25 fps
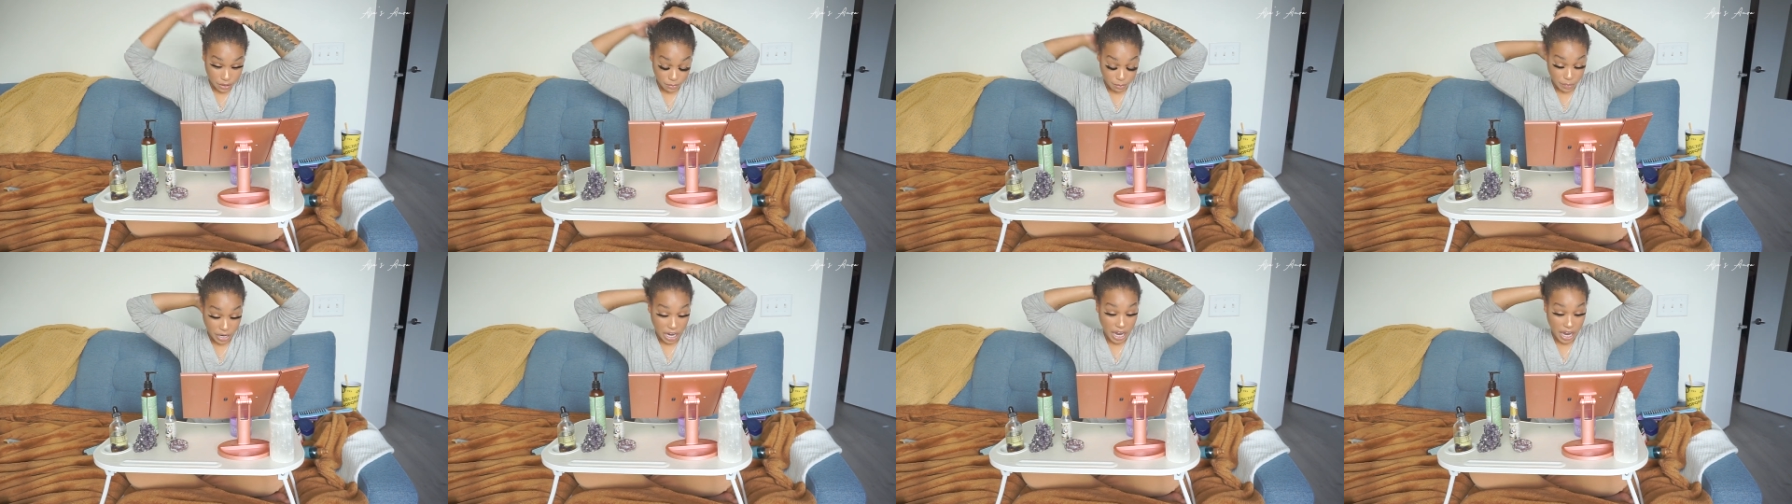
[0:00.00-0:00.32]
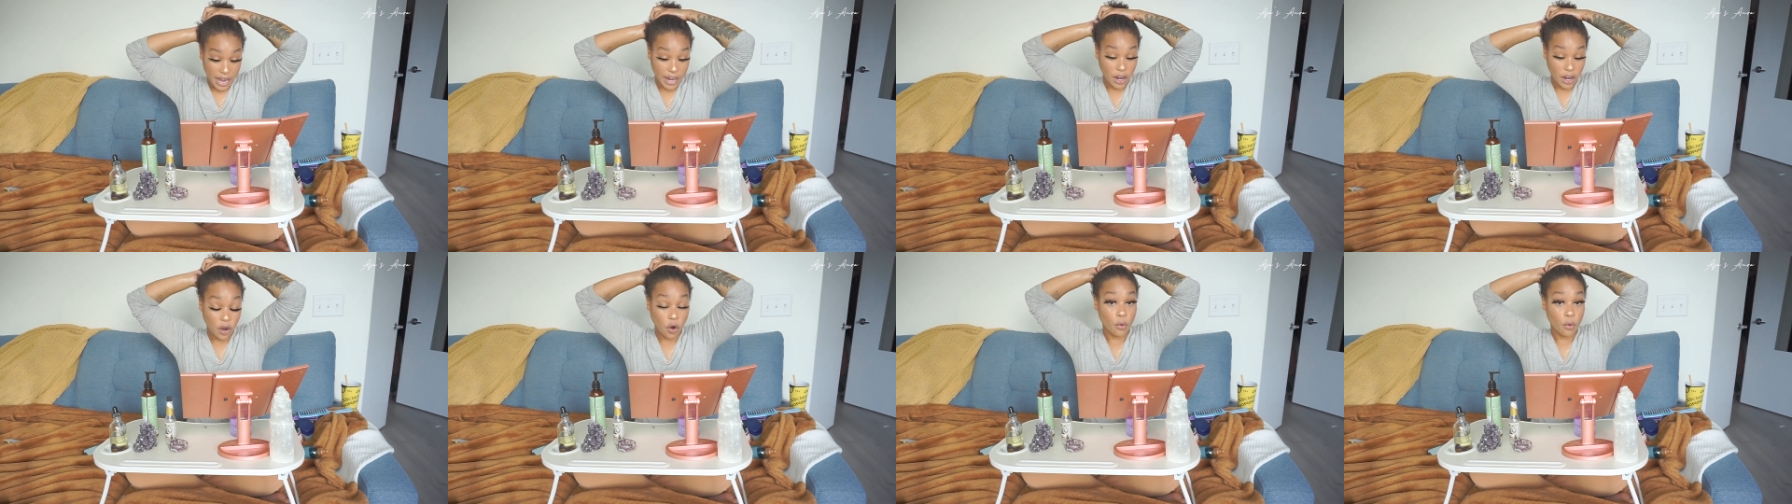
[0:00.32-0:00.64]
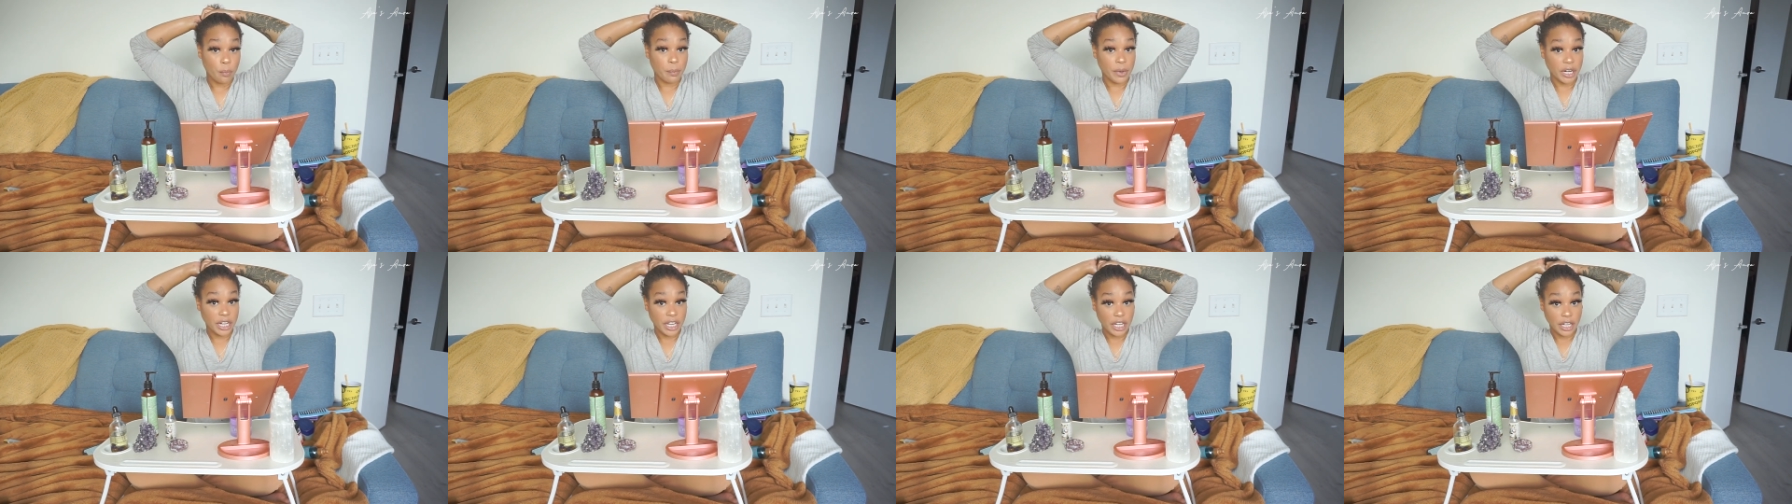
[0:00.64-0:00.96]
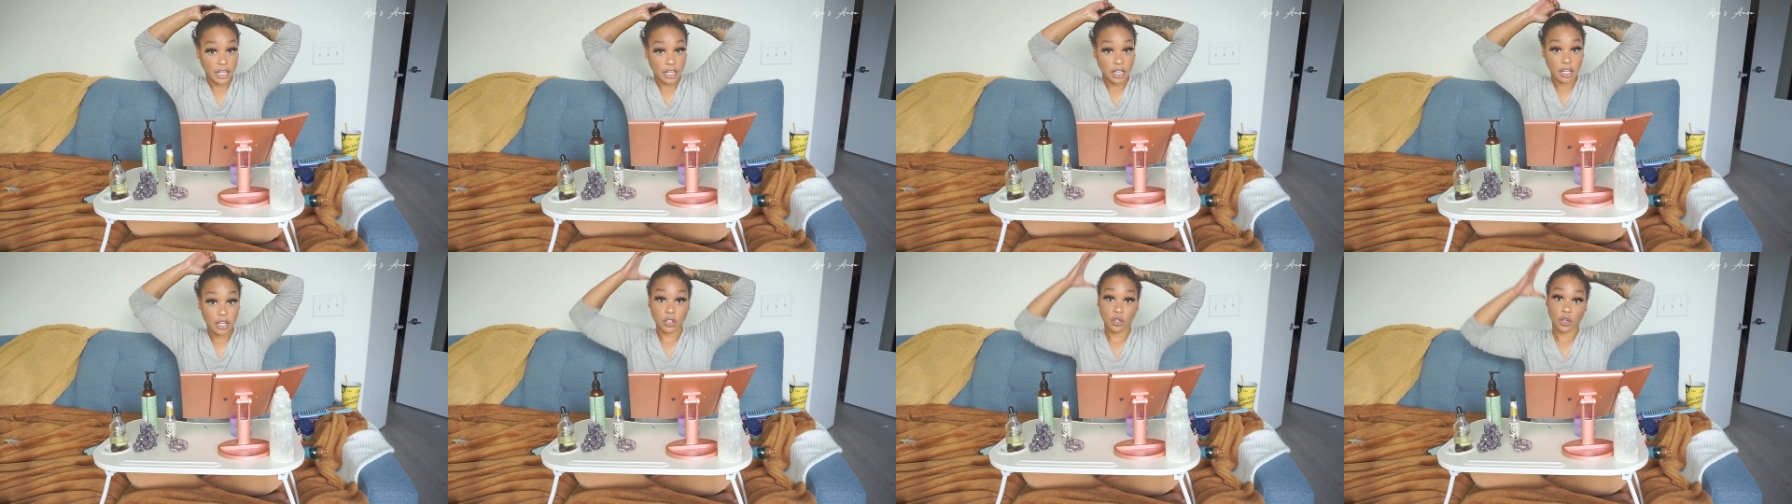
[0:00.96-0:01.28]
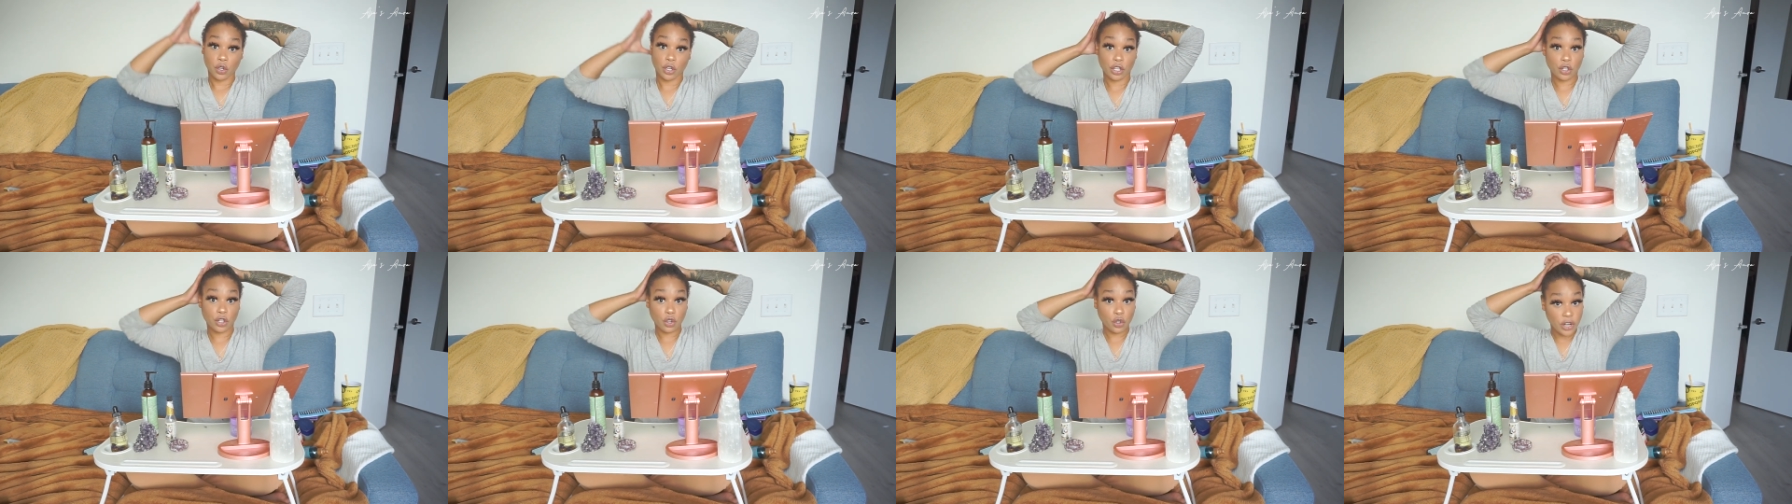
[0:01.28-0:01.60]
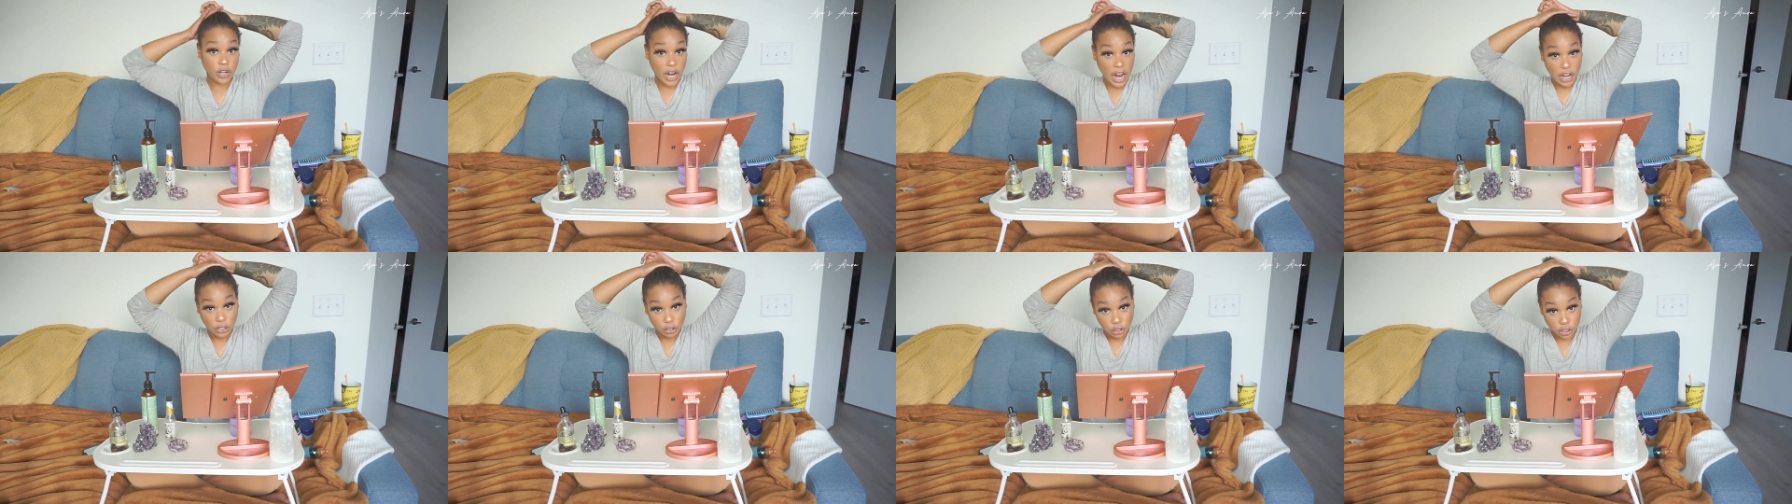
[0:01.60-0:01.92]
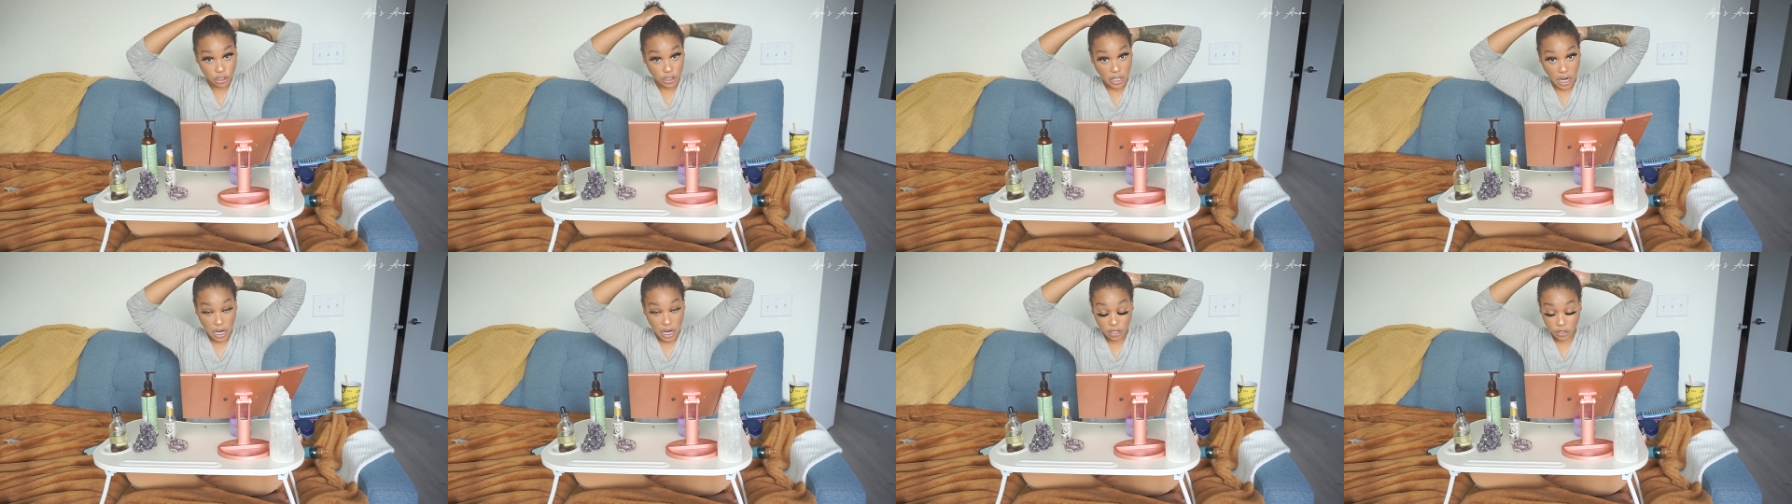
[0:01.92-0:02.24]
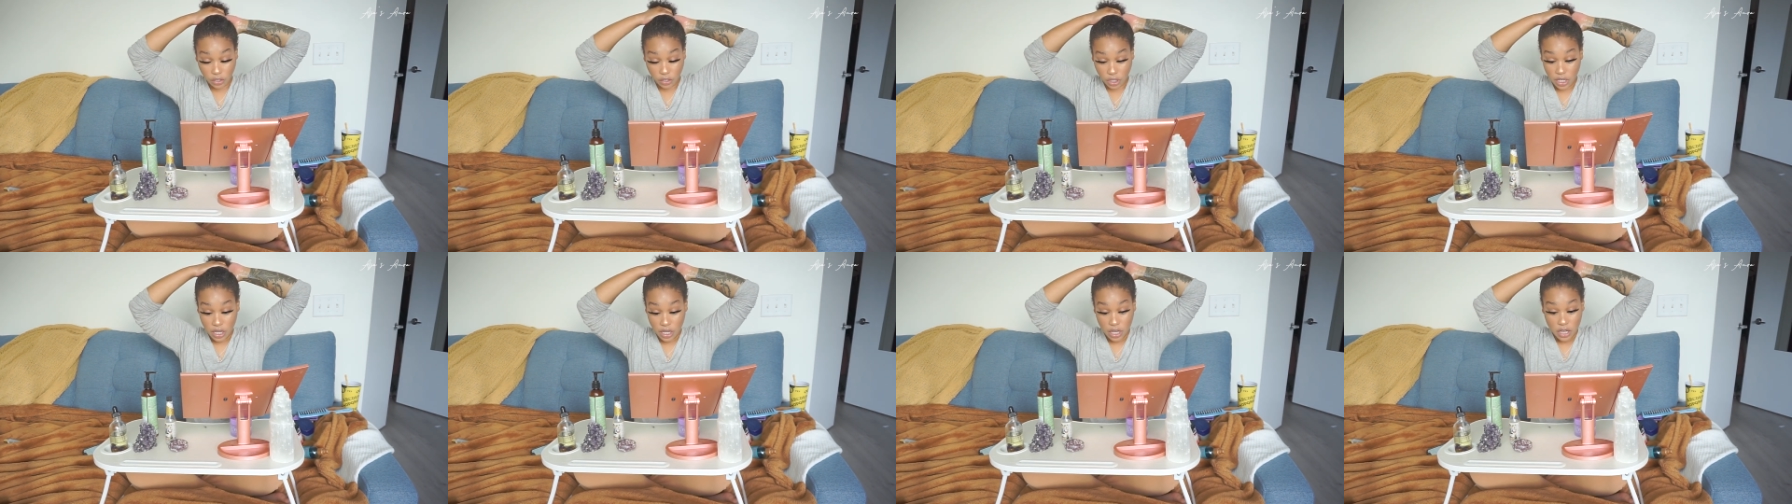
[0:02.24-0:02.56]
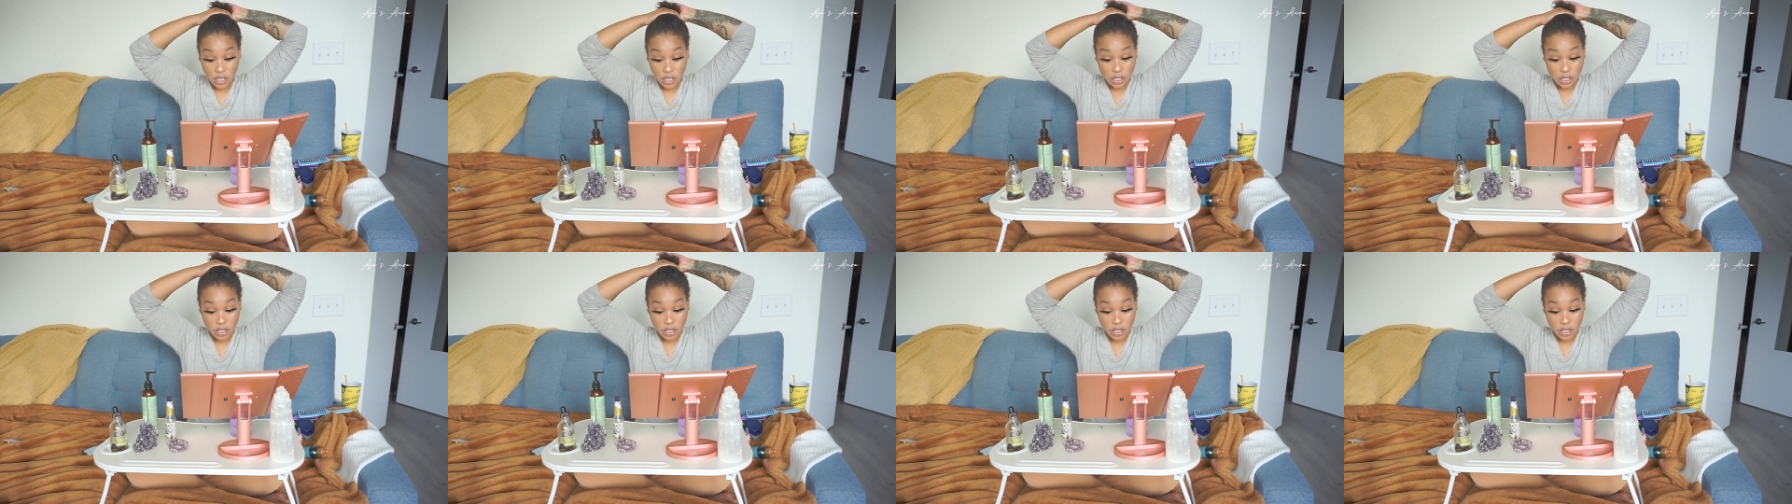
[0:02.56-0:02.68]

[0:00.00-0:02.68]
by opening your crown chakra.